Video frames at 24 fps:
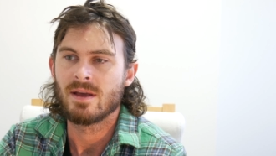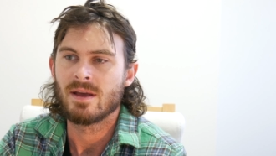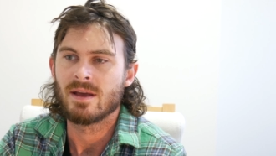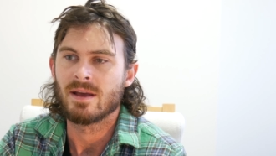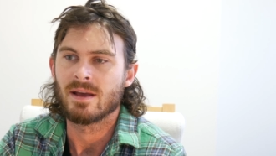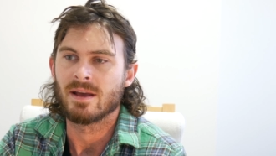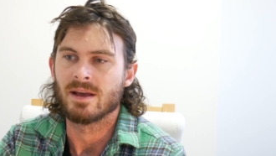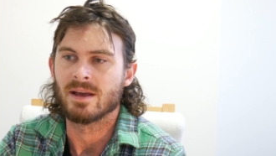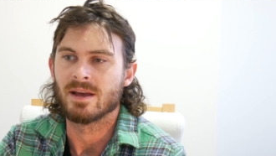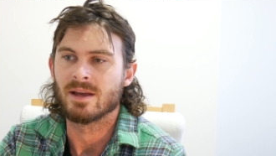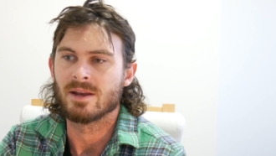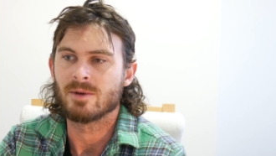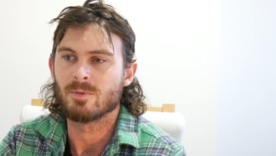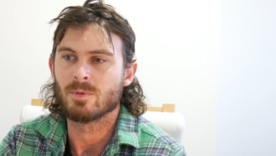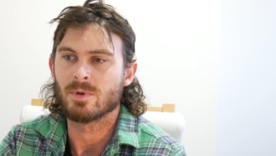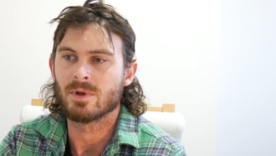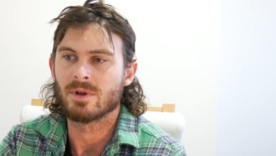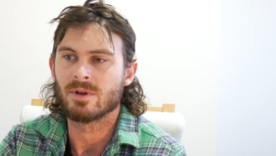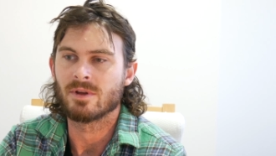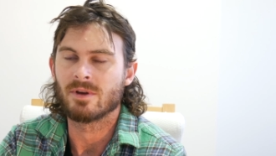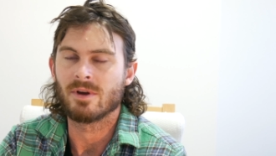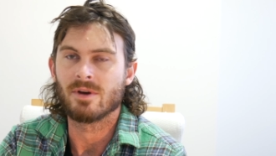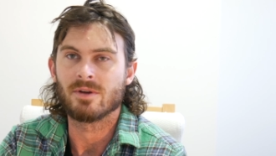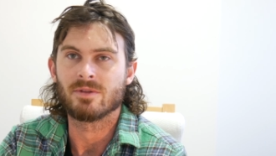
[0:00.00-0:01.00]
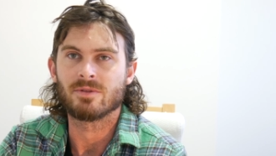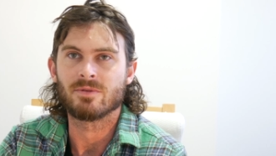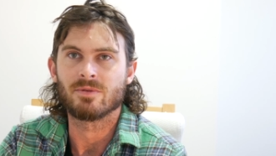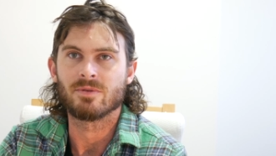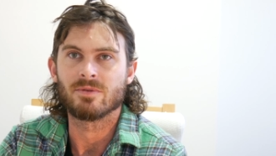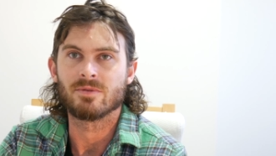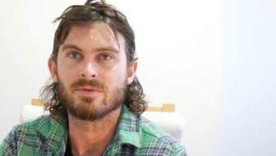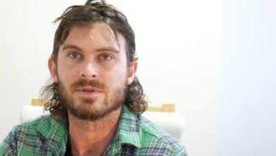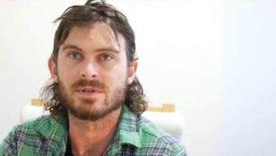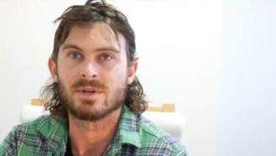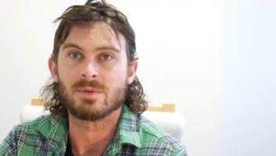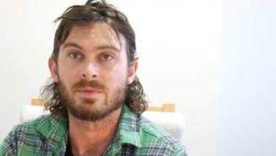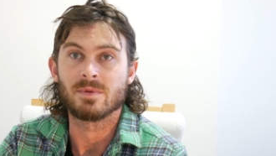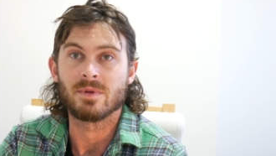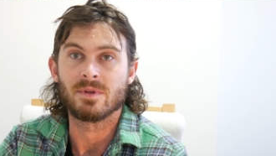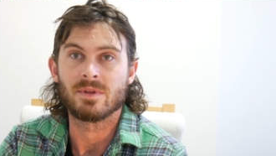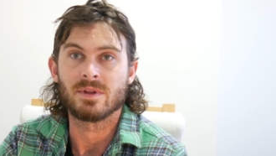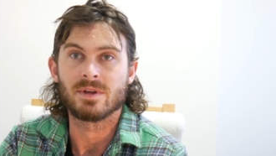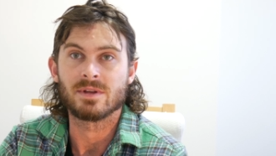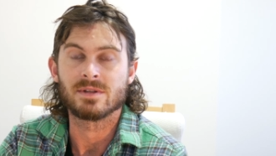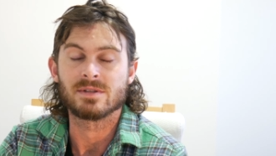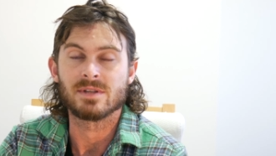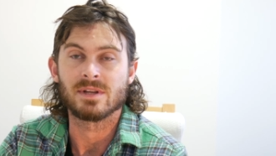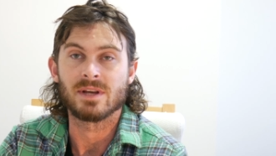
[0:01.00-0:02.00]
And we're going to go through some of the
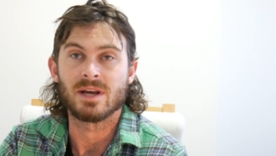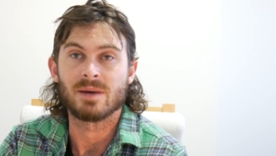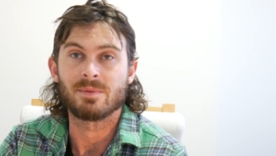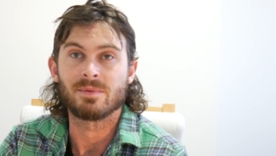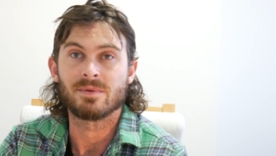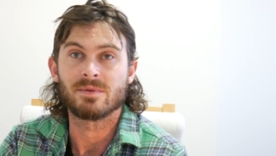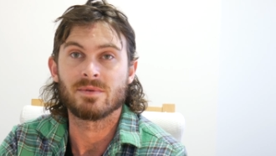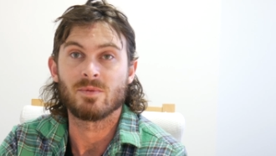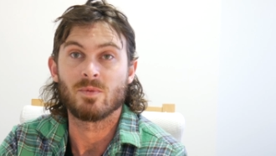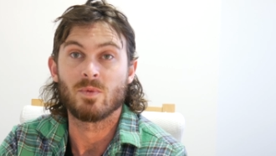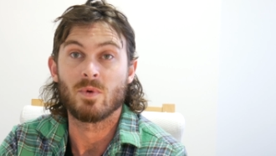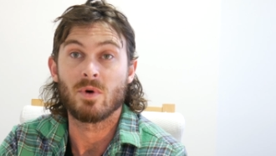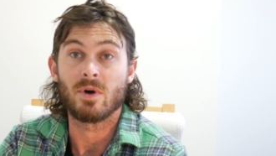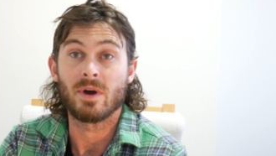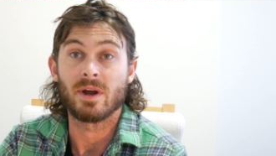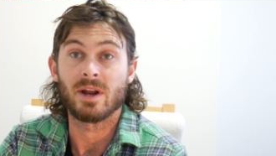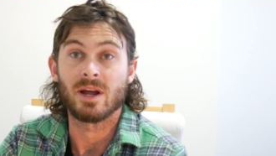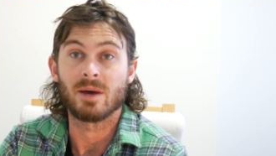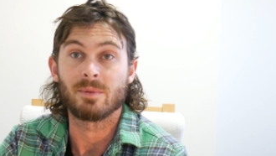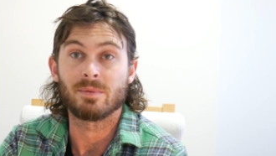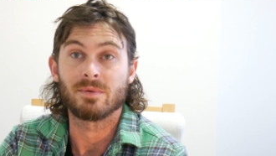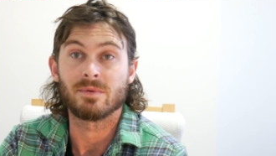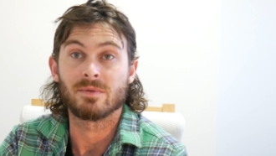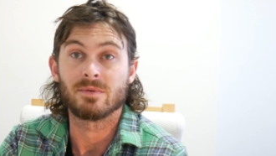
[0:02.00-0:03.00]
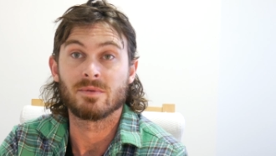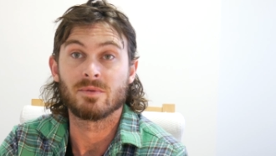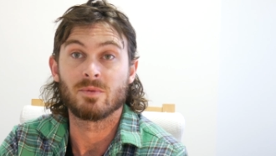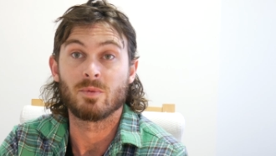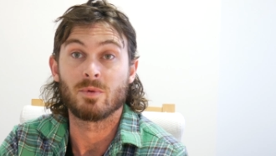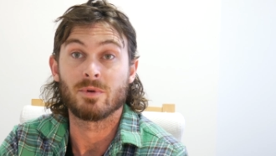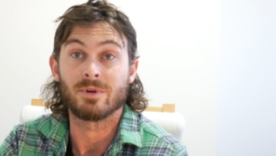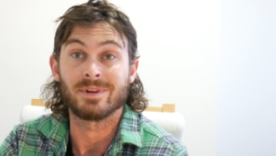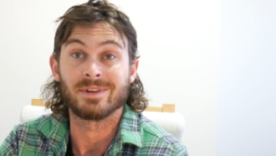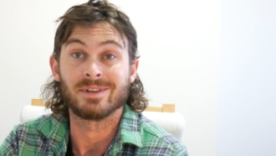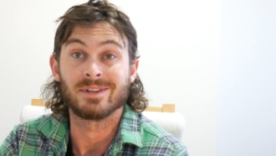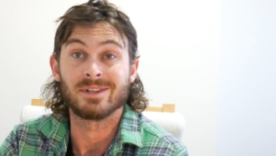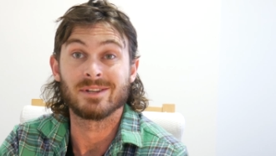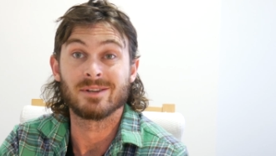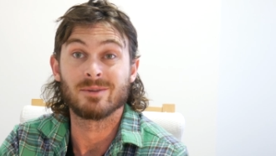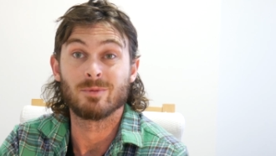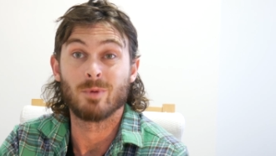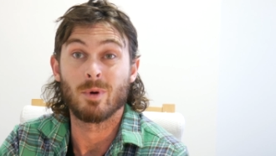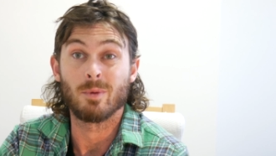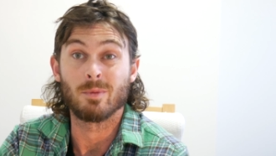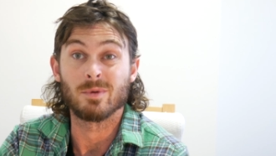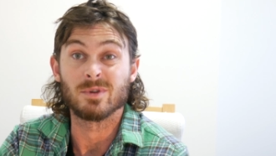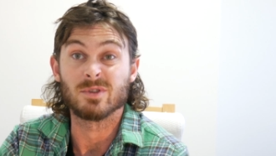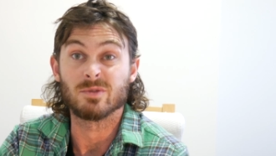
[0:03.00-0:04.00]
things that happened, why it happened, what I did,
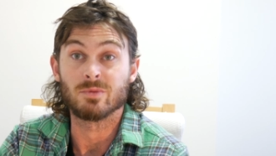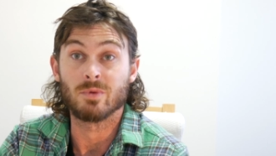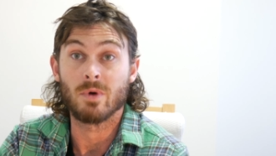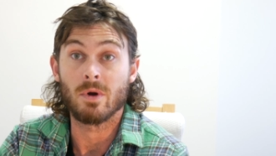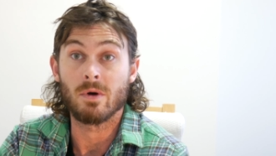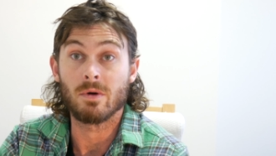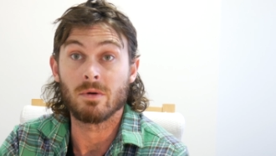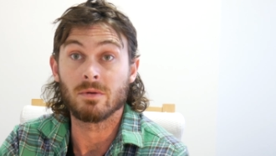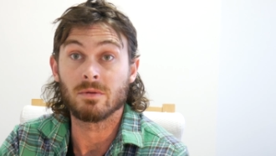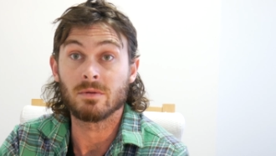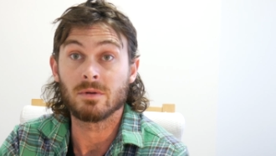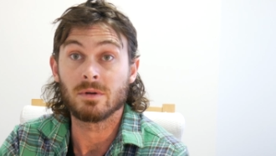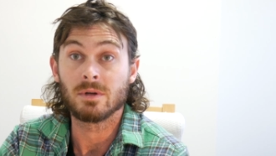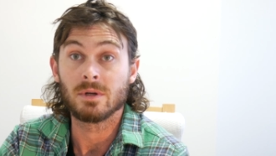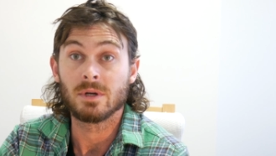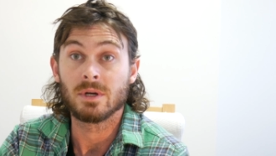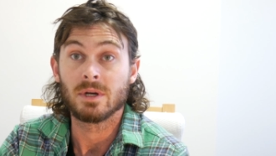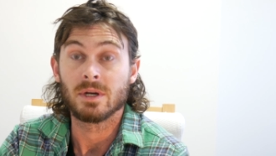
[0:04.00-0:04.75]
what was wrong,